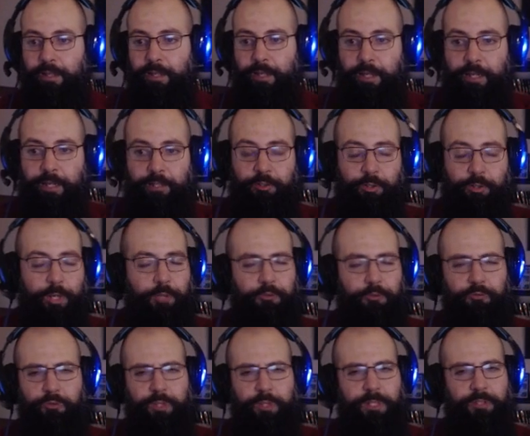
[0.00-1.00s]
And I was
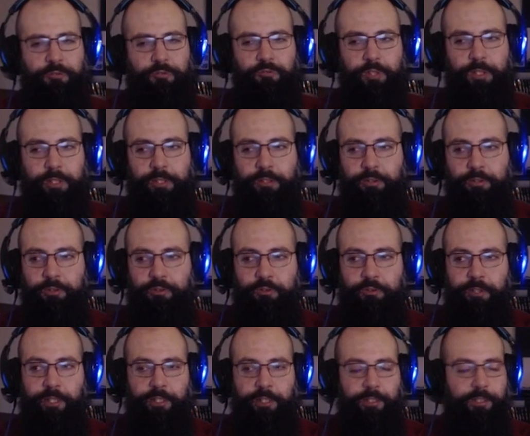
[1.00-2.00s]
really struggling to
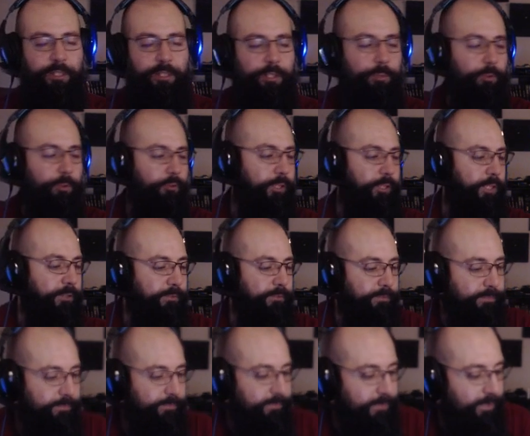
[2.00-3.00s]
try to help her out,
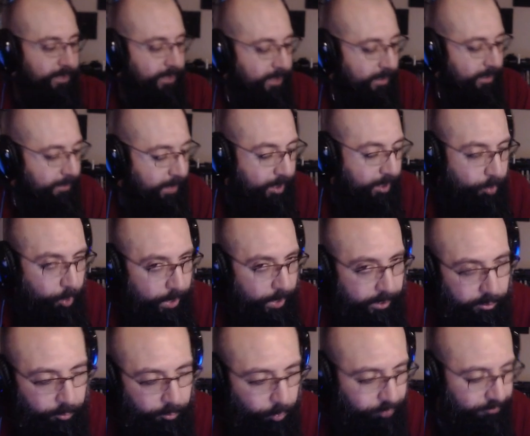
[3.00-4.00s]
but I
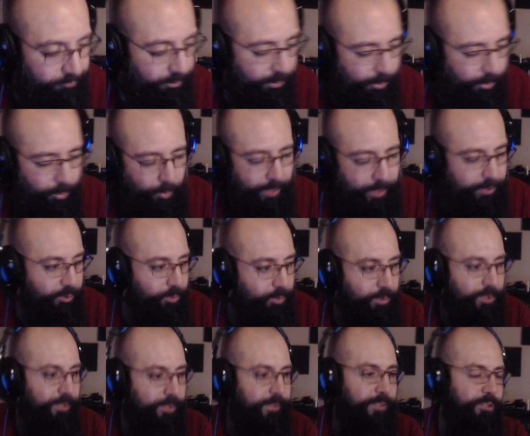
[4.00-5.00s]
waited way too
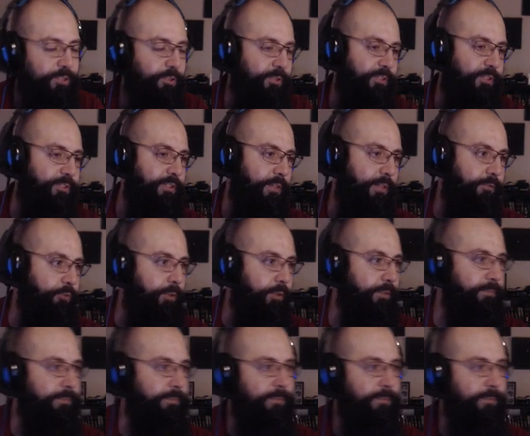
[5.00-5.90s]
long, and she was suffering.